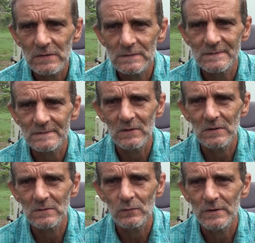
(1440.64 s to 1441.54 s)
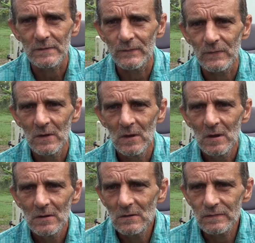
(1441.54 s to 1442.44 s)
concerned with,
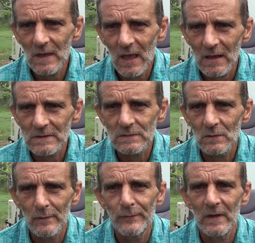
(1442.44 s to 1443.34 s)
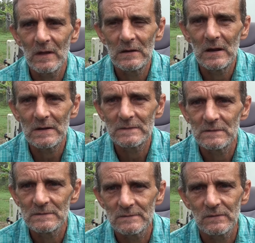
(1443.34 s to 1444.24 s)
not the actual
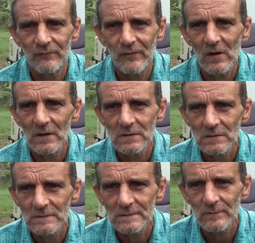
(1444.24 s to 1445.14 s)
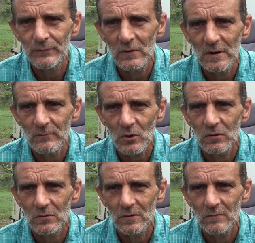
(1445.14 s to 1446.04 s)
foundations defined on the Supreme
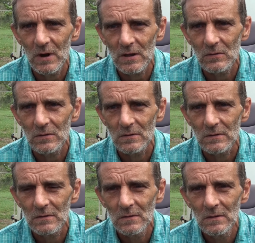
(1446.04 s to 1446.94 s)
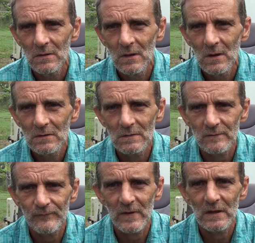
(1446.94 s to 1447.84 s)
Court record, not
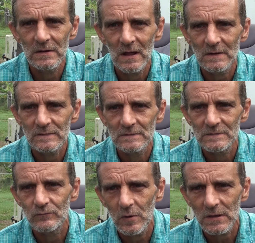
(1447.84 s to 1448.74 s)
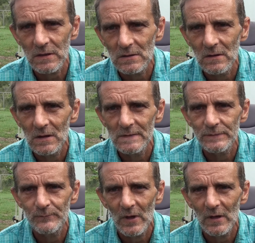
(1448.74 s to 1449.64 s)
the foundations
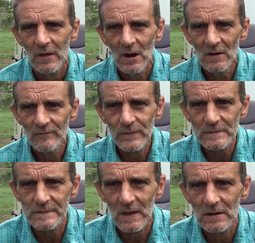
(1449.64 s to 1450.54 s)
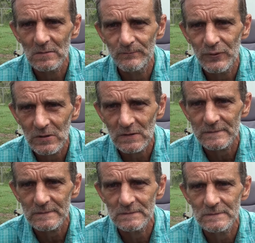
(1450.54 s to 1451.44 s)
recognised by Fixated
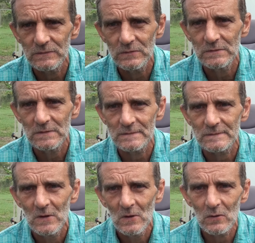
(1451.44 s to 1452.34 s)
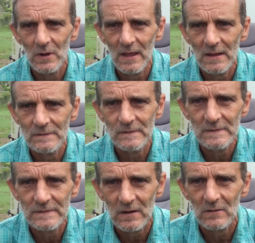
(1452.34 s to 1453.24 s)
Persons units or
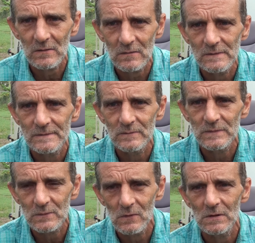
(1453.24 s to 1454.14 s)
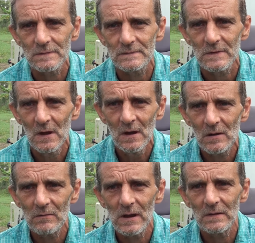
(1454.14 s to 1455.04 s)
anti-terrorism squads
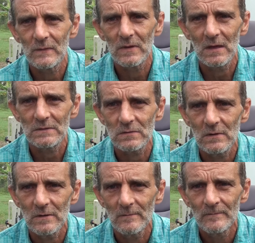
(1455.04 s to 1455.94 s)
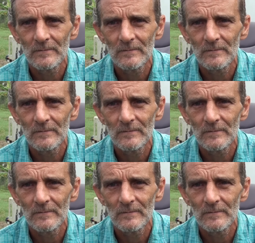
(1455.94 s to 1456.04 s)
around the country.